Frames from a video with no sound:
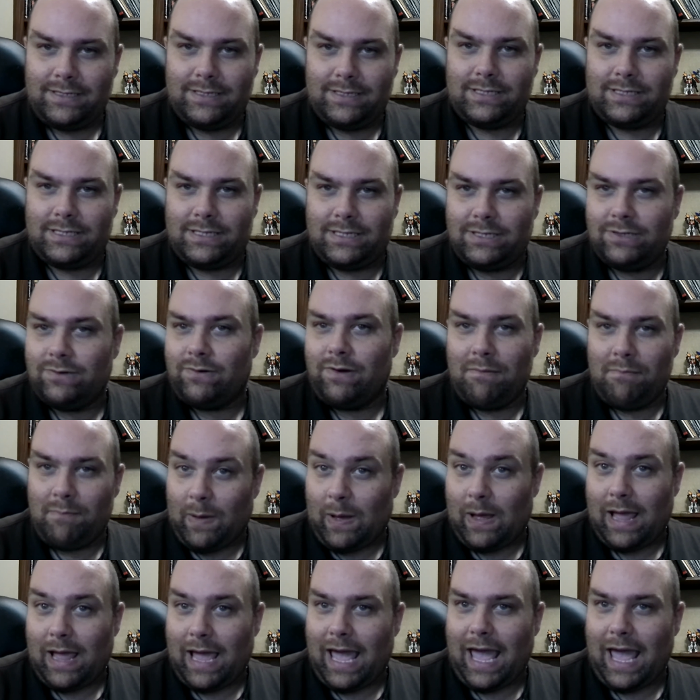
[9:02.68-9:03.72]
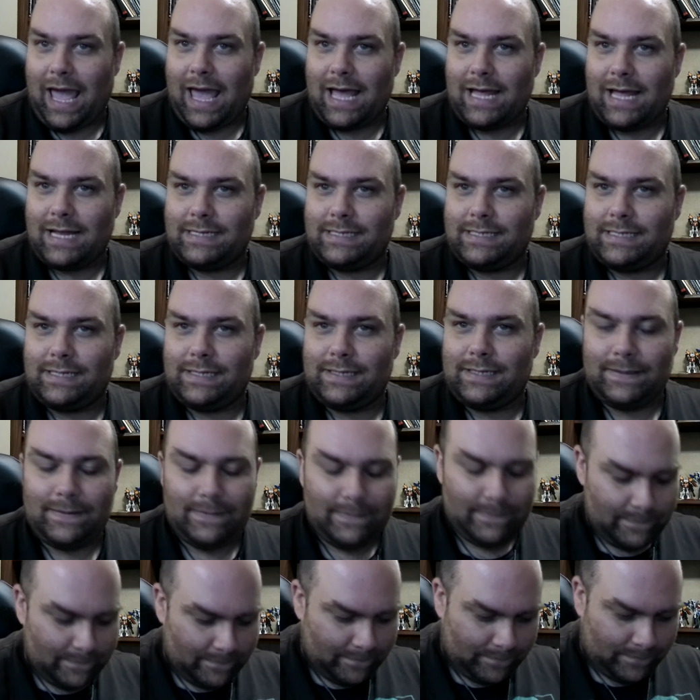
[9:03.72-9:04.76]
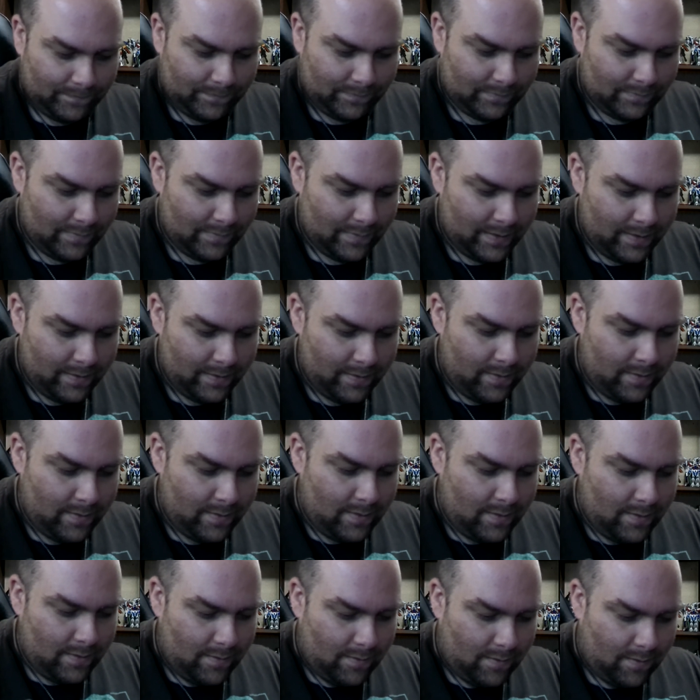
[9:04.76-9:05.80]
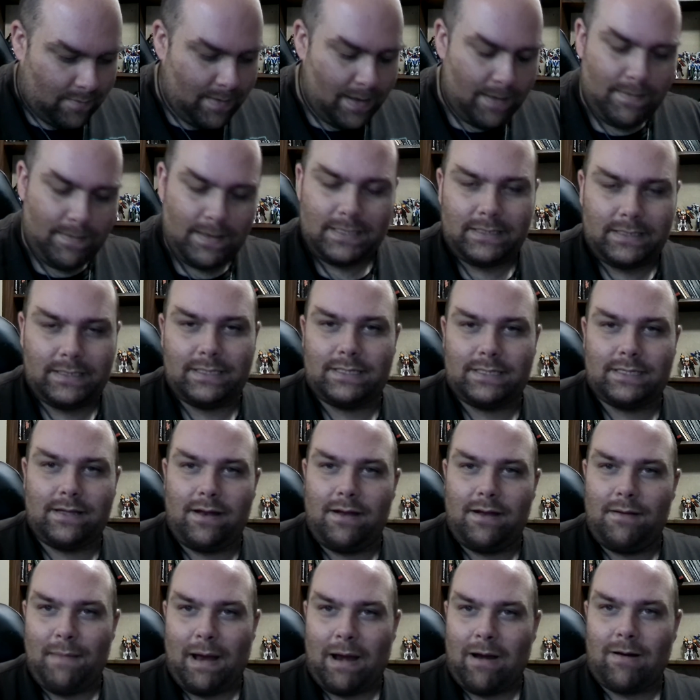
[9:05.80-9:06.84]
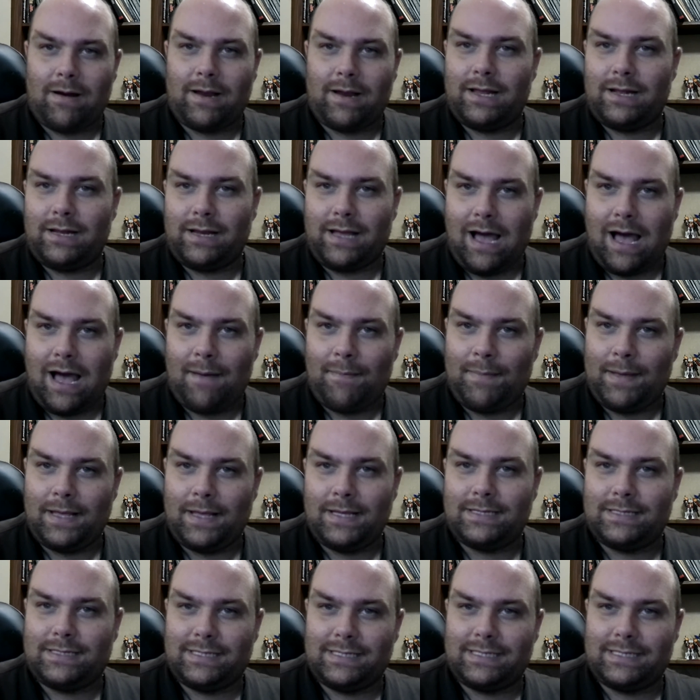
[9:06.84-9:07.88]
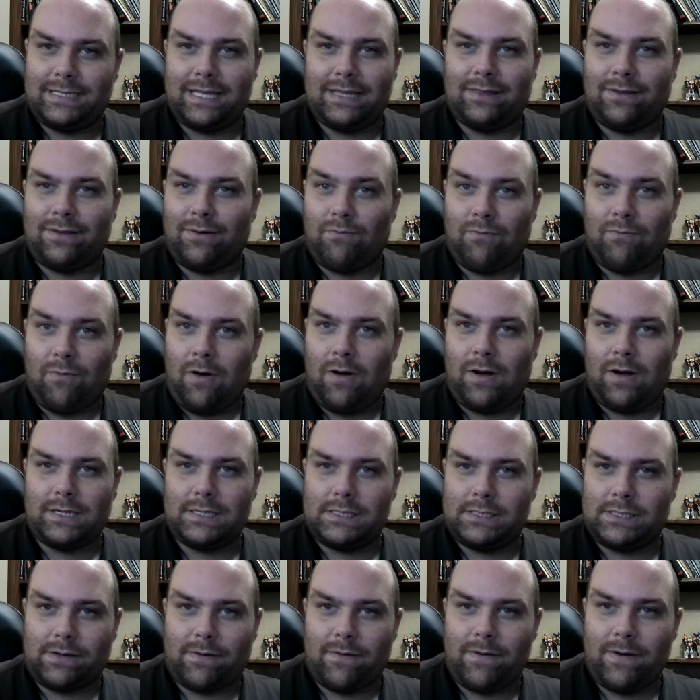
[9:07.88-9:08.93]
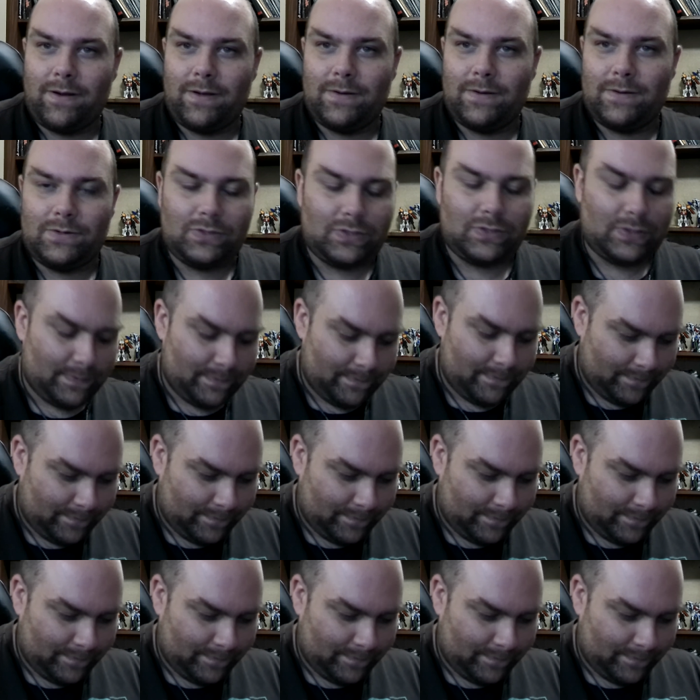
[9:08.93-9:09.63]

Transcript: just do it by hand. Or maybe it's just that American copies just get the wrong screws.